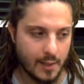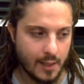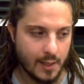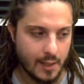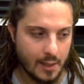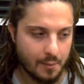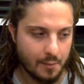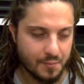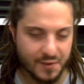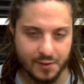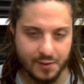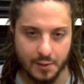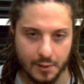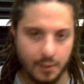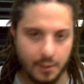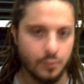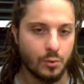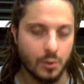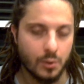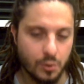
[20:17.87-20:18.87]
I'm
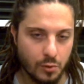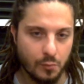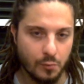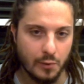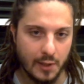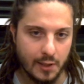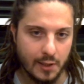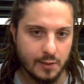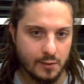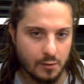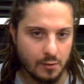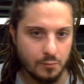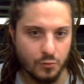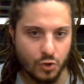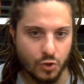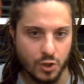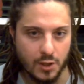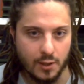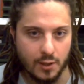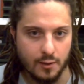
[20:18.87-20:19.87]
starting to accumulate some
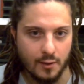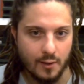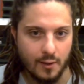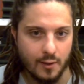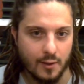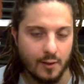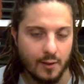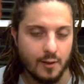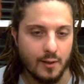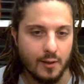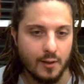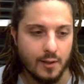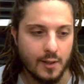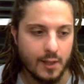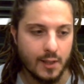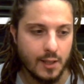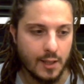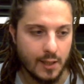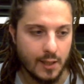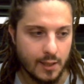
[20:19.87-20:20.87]
chi
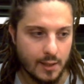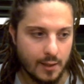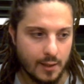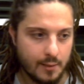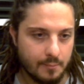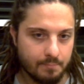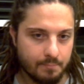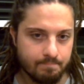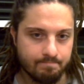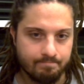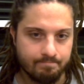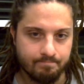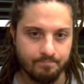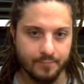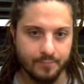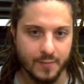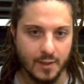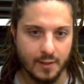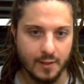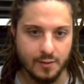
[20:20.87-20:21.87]
in a
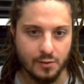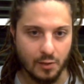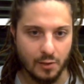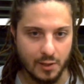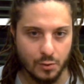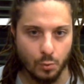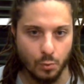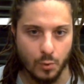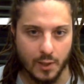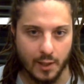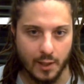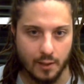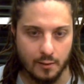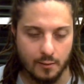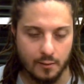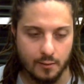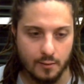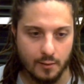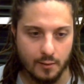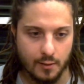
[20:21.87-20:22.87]
solid way,
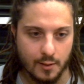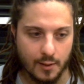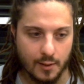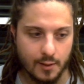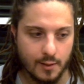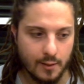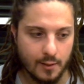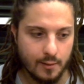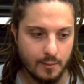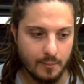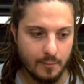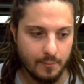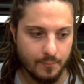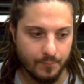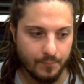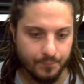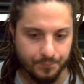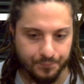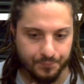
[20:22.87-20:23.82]
and